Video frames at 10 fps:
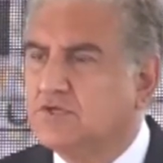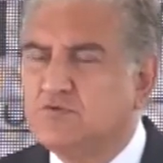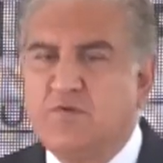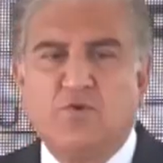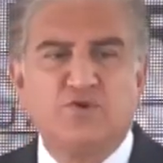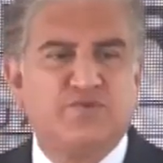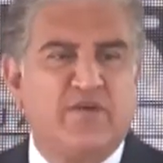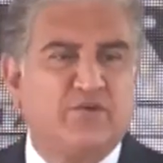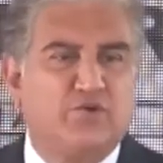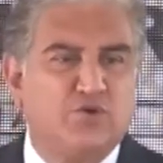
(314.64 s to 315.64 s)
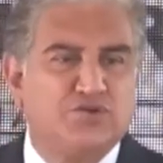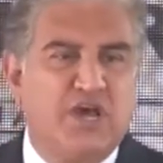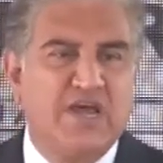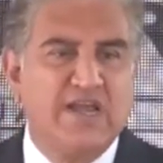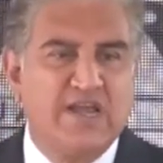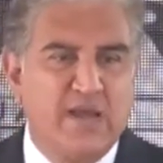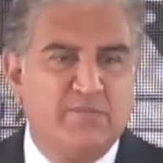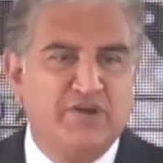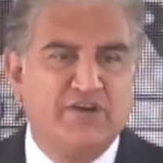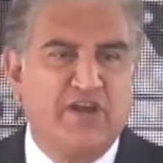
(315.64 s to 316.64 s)
Do we want to have good
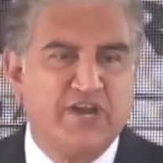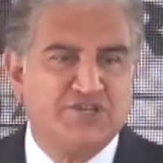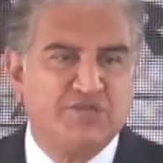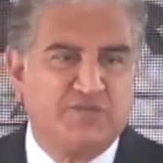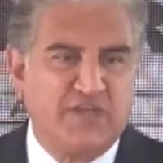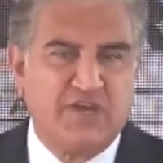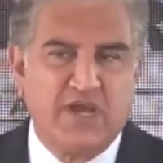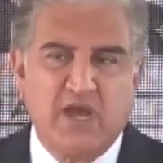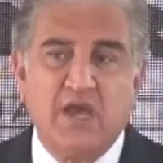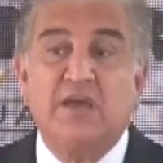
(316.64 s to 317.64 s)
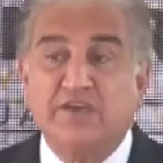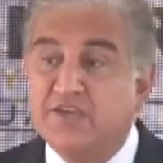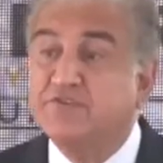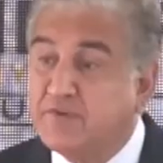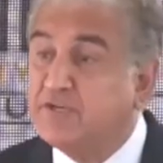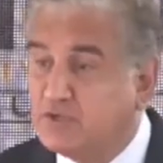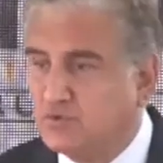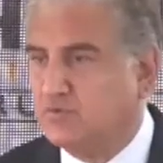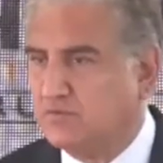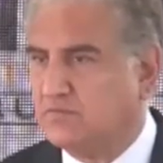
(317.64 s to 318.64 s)
neighborly relations with India? Yes, we do.